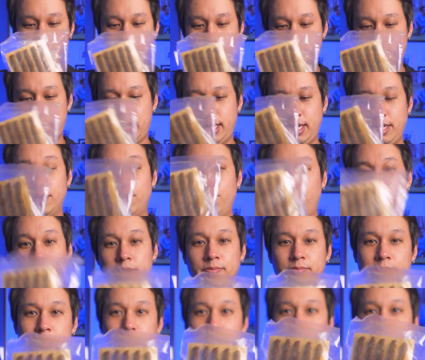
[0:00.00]
Okay,
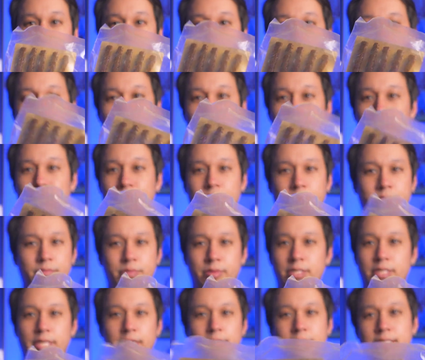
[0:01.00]
worms. So
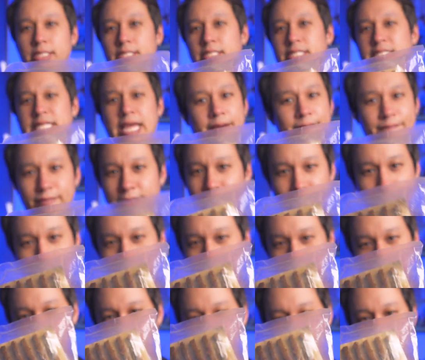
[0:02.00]
this is
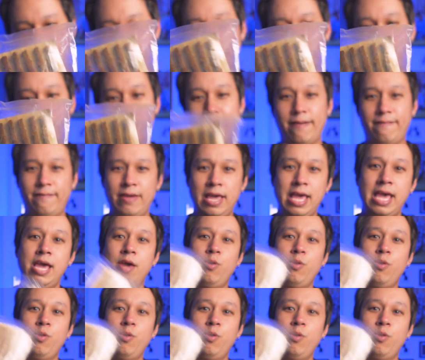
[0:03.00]
definitely you must have.